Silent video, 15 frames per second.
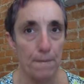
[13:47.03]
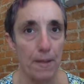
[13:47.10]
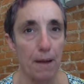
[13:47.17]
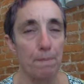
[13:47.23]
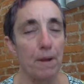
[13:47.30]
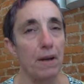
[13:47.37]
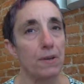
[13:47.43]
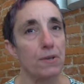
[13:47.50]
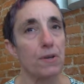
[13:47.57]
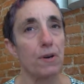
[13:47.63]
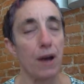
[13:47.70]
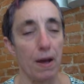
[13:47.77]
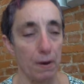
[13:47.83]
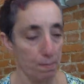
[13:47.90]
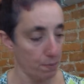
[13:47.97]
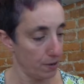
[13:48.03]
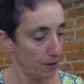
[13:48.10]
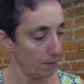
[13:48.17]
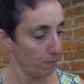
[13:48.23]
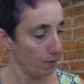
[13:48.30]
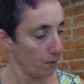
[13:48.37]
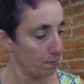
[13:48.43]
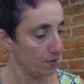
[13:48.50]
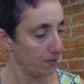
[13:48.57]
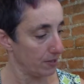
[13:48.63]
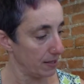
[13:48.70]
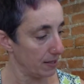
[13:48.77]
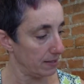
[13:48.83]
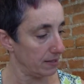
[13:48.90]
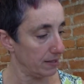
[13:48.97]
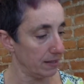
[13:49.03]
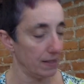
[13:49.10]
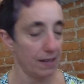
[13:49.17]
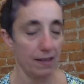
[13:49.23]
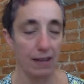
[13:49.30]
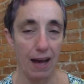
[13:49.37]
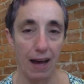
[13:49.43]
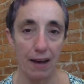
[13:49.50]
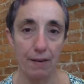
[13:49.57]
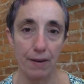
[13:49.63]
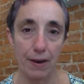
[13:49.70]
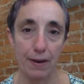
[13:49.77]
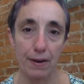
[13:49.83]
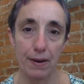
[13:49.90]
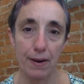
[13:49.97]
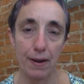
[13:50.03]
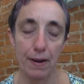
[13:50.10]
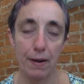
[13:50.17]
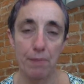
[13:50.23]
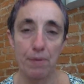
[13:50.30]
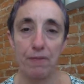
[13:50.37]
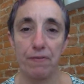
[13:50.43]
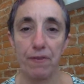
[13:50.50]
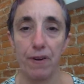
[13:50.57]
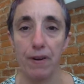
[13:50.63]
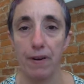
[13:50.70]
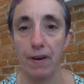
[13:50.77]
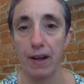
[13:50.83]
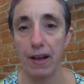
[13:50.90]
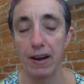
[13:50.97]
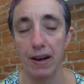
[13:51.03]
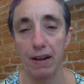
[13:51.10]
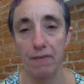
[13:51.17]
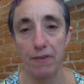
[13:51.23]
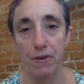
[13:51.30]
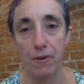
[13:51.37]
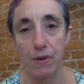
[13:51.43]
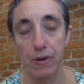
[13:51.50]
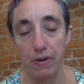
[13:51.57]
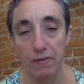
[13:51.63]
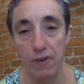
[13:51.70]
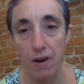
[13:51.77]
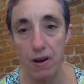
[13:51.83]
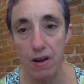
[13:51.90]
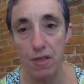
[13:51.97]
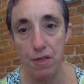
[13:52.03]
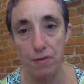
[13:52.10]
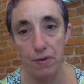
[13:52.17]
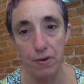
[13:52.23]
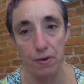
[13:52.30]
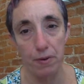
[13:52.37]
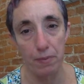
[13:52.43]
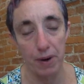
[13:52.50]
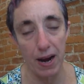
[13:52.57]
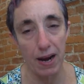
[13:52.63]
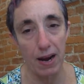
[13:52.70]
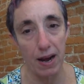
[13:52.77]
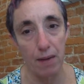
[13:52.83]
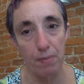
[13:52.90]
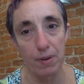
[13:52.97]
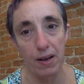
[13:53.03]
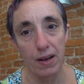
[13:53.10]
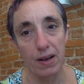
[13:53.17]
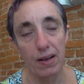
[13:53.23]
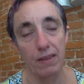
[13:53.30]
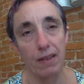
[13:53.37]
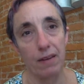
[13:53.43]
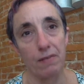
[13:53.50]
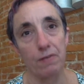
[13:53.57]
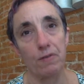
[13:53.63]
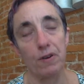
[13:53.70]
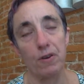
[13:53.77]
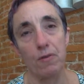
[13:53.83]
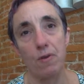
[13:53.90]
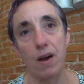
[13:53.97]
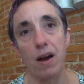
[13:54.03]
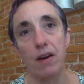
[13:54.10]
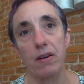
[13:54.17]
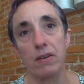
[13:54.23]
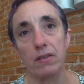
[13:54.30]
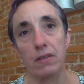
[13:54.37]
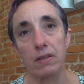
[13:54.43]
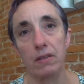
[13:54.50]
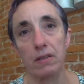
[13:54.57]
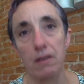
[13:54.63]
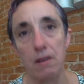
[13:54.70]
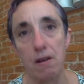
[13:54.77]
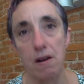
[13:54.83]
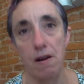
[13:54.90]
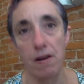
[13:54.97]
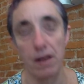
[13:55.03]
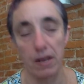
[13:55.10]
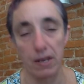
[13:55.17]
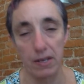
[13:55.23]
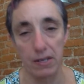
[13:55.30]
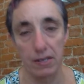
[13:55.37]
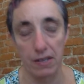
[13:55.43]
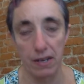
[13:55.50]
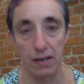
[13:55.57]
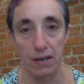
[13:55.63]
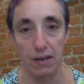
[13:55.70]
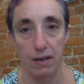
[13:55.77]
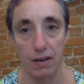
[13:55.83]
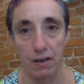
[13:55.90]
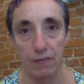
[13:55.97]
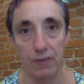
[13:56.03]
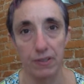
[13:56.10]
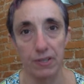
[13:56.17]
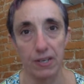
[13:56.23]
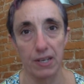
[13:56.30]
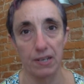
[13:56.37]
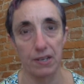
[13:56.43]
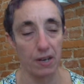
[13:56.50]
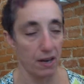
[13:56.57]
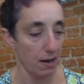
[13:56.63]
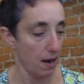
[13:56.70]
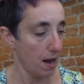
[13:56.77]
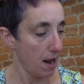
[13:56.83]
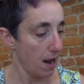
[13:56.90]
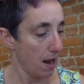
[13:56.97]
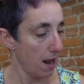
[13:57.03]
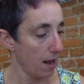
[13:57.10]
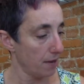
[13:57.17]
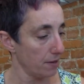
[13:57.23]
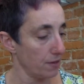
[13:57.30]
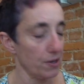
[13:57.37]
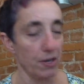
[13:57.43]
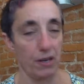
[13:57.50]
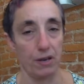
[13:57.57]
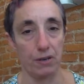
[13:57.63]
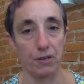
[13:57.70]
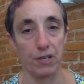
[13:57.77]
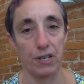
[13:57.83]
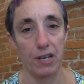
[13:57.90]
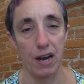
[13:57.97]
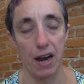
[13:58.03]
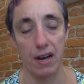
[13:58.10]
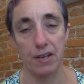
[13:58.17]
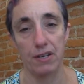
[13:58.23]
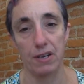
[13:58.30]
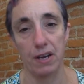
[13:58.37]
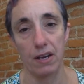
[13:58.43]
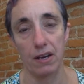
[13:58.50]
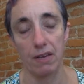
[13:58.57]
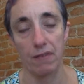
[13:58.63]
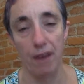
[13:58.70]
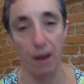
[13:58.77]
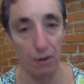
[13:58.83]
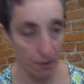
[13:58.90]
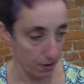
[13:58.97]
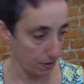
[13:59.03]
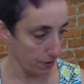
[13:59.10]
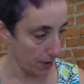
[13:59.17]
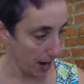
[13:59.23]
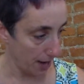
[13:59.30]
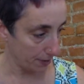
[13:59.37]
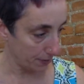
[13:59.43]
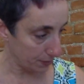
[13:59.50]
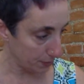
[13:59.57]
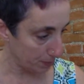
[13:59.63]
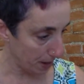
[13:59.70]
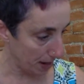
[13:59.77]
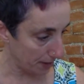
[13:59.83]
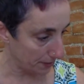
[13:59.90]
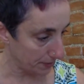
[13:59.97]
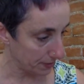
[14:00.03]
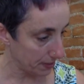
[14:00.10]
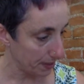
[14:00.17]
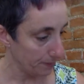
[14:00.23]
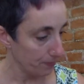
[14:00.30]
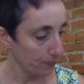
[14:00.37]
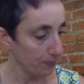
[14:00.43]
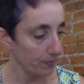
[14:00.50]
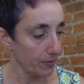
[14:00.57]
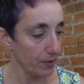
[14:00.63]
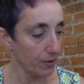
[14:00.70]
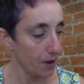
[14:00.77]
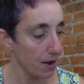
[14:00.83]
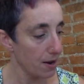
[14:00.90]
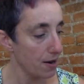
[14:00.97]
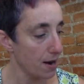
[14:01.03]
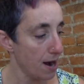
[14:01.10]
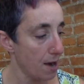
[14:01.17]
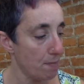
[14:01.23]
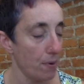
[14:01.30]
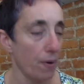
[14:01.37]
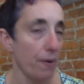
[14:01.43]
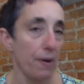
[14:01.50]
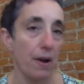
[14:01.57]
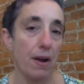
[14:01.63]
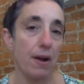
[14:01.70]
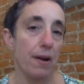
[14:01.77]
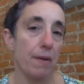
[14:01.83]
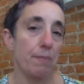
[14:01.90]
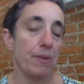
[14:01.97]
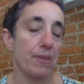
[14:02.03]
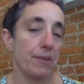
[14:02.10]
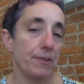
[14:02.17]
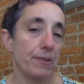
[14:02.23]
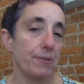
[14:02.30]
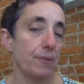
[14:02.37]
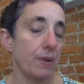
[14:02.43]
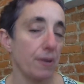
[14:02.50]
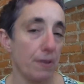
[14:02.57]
I'm not sure how to put it more precisely than that, right? But for any of you who have gone through a breakup that requires a long, extended conversation and a negotiation of how to create space. They're not a couple, but this is one